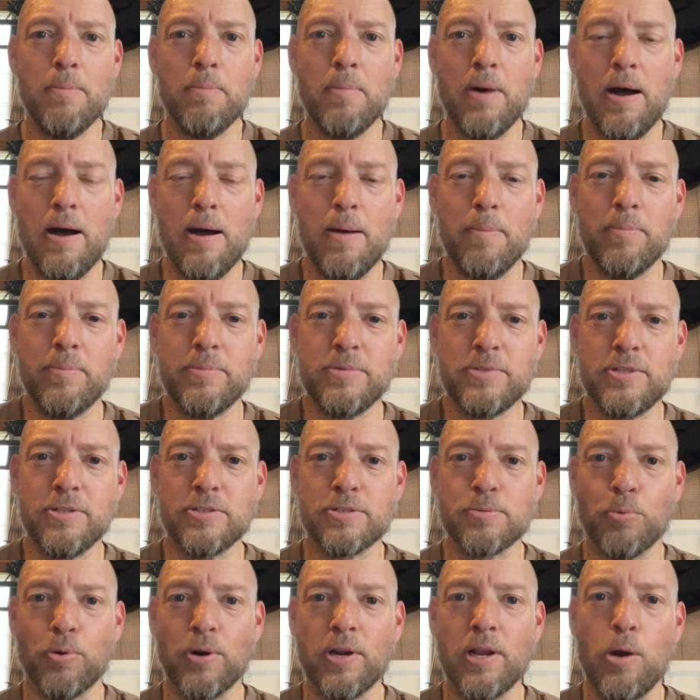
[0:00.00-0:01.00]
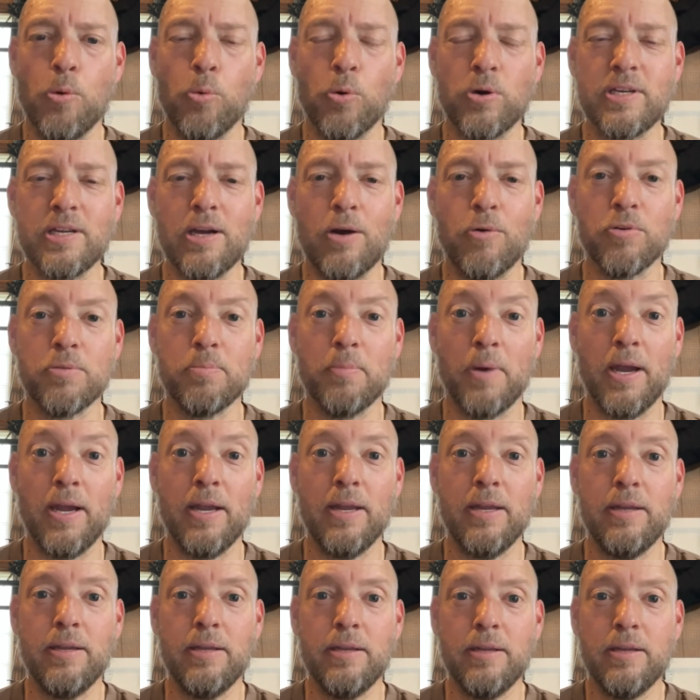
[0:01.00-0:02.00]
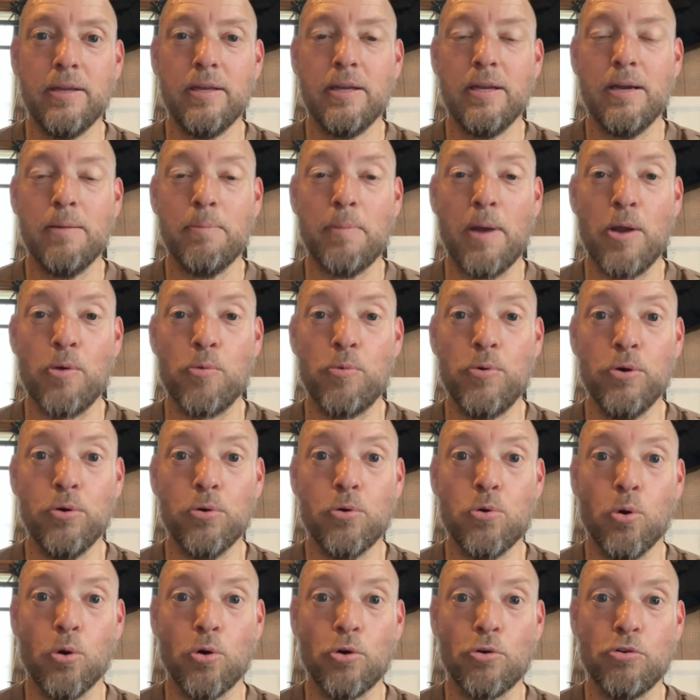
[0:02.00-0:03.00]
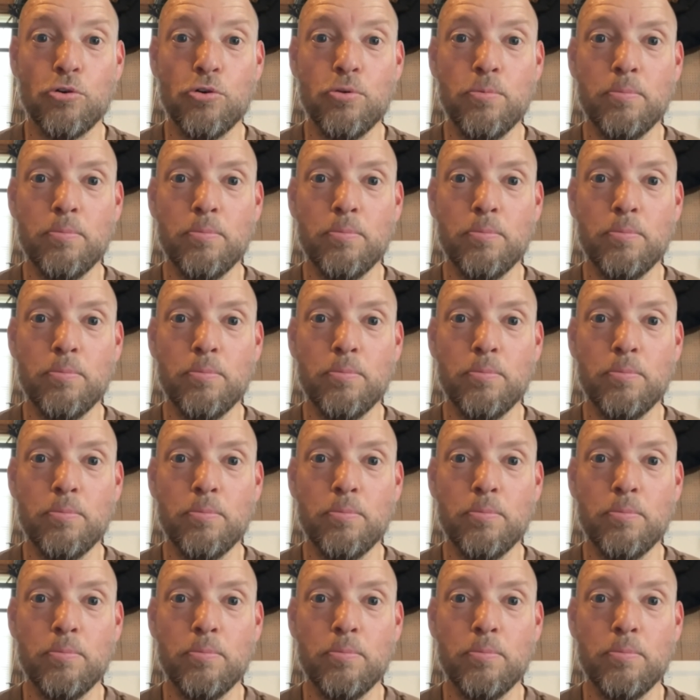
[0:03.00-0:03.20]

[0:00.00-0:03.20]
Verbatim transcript: Um, this morning I worked out with my my real core group,